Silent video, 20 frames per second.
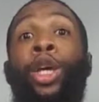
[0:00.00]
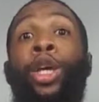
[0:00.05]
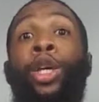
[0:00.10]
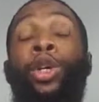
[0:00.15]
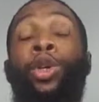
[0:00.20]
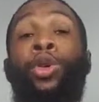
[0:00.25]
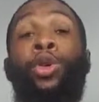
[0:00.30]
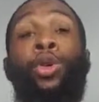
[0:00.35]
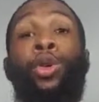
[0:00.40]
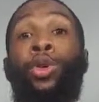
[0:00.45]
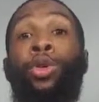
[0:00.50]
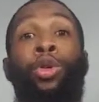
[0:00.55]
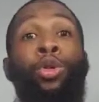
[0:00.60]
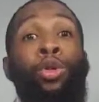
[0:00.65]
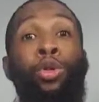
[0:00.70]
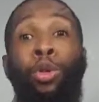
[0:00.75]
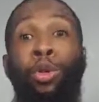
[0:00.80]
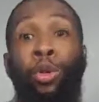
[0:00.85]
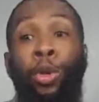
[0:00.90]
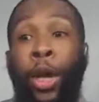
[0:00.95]

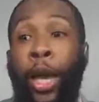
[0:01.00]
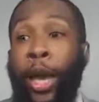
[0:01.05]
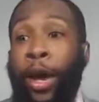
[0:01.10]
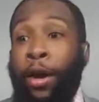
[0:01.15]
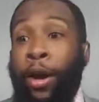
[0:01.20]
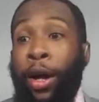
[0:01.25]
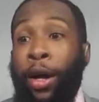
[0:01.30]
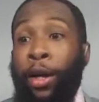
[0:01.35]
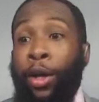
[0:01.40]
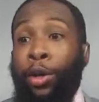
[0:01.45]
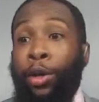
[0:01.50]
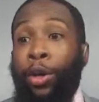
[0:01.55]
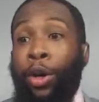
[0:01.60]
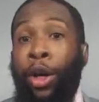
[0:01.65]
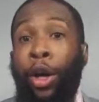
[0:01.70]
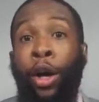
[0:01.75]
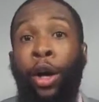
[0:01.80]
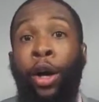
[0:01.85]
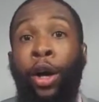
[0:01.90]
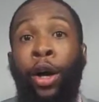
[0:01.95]
you hear
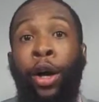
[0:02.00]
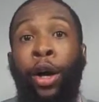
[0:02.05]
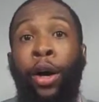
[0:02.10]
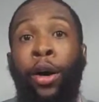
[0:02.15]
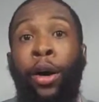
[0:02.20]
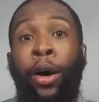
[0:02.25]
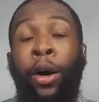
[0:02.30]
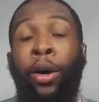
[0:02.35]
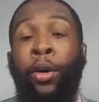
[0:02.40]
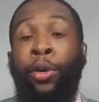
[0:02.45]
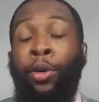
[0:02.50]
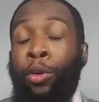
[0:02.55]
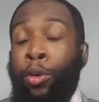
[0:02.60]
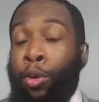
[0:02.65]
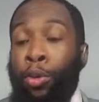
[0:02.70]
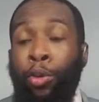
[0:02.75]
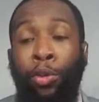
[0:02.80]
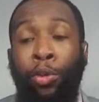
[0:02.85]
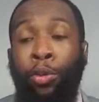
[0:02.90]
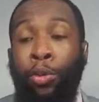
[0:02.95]
a
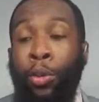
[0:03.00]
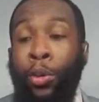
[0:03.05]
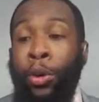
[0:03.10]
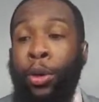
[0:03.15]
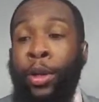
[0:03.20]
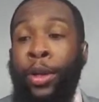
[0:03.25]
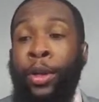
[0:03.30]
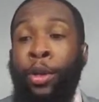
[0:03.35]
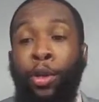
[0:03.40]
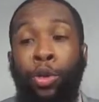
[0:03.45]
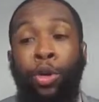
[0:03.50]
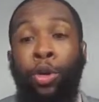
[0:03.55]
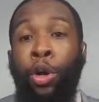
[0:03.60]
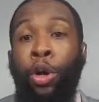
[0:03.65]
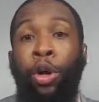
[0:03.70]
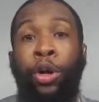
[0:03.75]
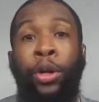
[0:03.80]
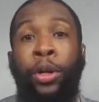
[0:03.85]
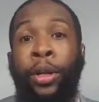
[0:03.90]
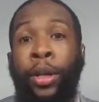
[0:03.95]
New
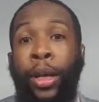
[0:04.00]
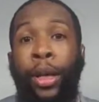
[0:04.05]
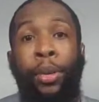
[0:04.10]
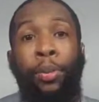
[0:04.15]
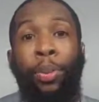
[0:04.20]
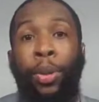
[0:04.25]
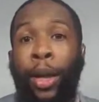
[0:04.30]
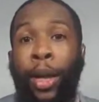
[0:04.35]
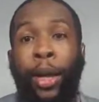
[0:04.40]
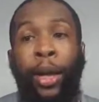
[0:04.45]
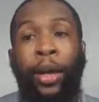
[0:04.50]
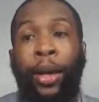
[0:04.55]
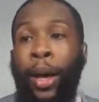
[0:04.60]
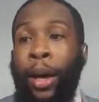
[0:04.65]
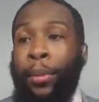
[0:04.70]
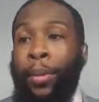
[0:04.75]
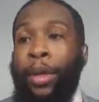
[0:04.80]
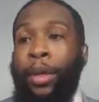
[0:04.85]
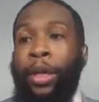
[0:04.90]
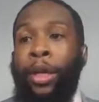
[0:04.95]
York Knicks player
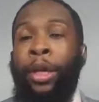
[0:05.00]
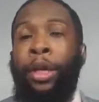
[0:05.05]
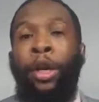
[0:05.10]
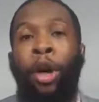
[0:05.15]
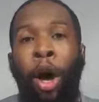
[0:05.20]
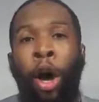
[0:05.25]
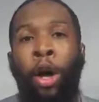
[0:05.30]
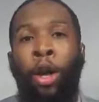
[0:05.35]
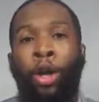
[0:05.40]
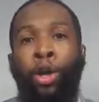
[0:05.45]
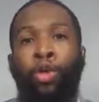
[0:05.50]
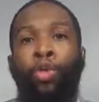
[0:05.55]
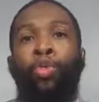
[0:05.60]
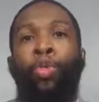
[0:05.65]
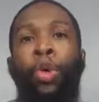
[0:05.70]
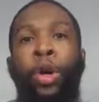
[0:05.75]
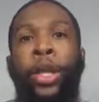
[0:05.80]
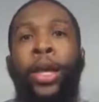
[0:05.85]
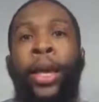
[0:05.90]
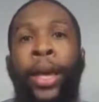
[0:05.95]
come into the Garden. You
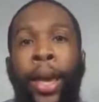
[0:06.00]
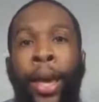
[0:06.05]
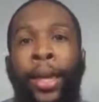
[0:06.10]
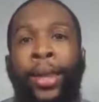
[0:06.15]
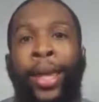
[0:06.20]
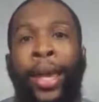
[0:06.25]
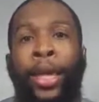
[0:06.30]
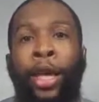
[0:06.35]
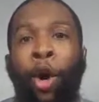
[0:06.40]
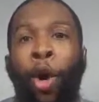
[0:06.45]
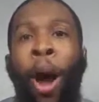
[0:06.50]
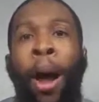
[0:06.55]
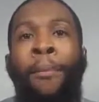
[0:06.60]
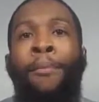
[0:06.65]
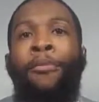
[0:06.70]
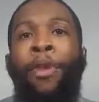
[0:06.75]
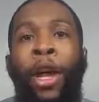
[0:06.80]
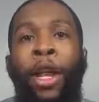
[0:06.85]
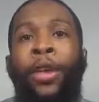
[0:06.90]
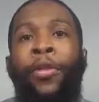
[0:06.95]
want to hear that, yo,
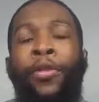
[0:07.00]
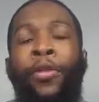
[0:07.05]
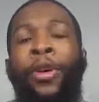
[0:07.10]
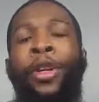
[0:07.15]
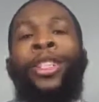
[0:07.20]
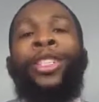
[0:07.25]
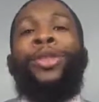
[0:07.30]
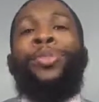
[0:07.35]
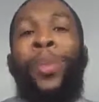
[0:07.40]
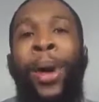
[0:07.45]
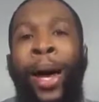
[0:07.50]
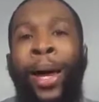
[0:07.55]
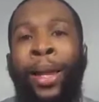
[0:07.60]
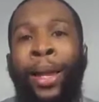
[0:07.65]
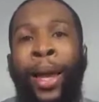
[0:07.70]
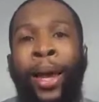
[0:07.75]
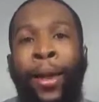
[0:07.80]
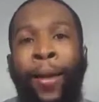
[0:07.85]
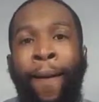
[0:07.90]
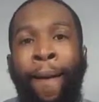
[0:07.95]
I'm ready for the
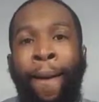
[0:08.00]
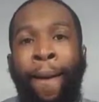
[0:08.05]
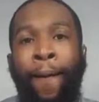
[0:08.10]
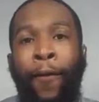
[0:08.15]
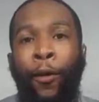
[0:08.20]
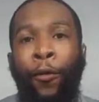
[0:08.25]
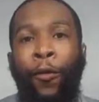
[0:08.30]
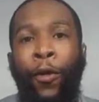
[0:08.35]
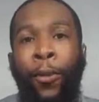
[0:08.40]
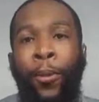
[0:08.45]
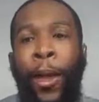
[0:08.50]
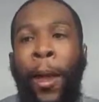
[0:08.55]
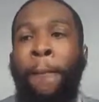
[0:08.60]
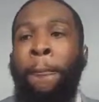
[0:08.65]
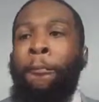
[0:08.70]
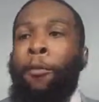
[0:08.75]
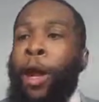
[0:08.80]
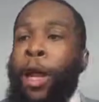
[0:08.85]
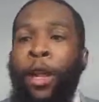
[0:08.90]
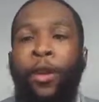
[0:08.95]
spotlight. You feel me?
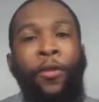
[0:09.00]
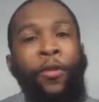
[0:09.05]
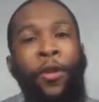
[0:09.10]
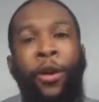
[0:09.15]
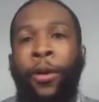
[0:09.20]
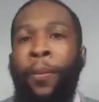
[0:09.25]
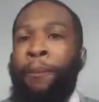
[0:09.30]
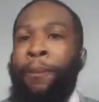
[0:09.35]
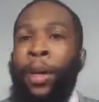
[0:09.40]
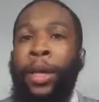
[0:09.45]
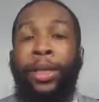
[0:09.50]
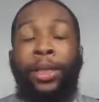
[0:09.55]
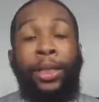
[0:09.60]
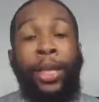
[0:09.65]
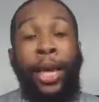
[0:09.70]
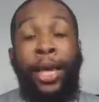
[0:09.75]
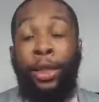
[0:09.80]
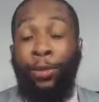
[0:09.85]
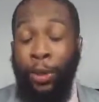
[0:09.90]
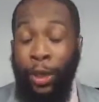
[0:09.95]
I'm ready for the big
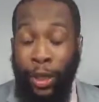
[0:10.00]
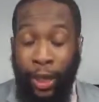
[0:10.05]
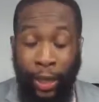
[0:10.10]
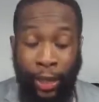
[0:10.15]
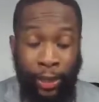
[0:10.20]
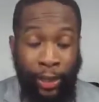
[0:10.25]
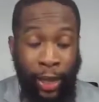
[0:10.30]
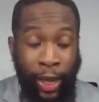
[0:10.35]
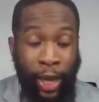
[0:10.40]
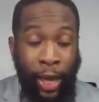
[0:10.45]
stage, because